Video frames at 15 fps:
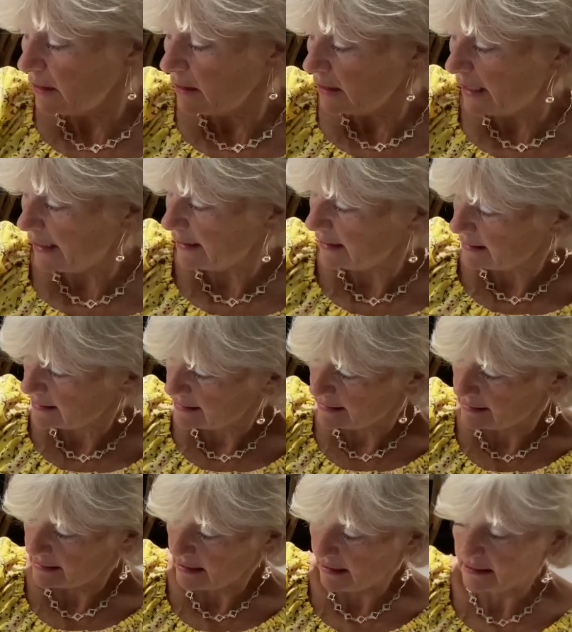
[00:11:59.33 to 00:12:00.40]
And
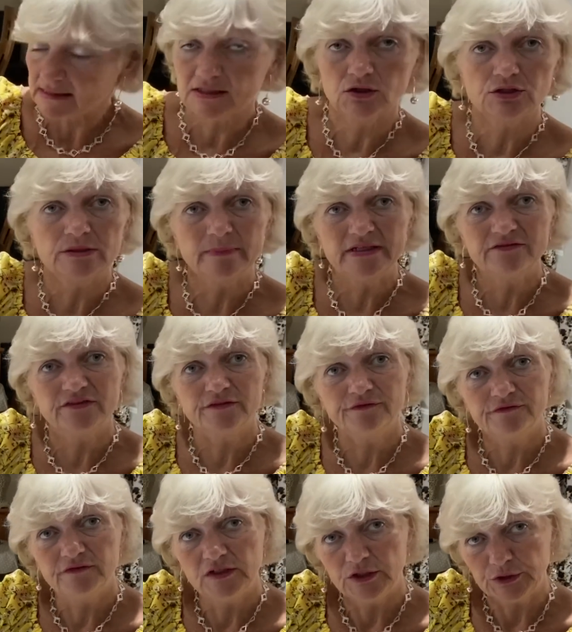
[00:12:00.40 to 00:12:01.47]
it's got a bit of a
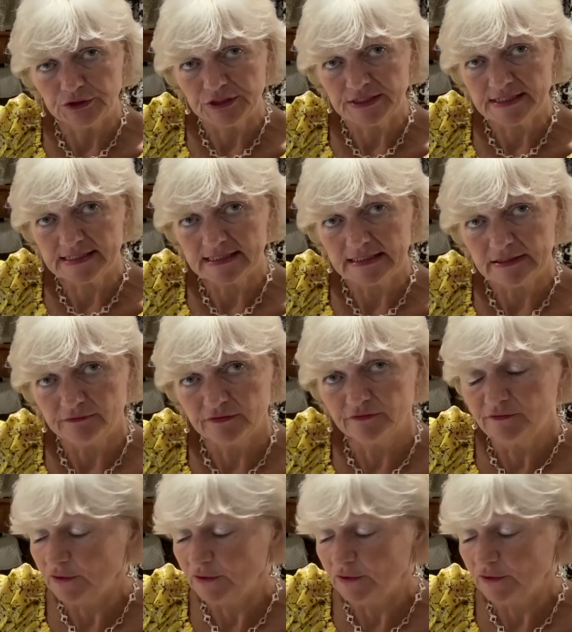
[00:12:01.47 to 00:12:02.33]
flirty sleeve,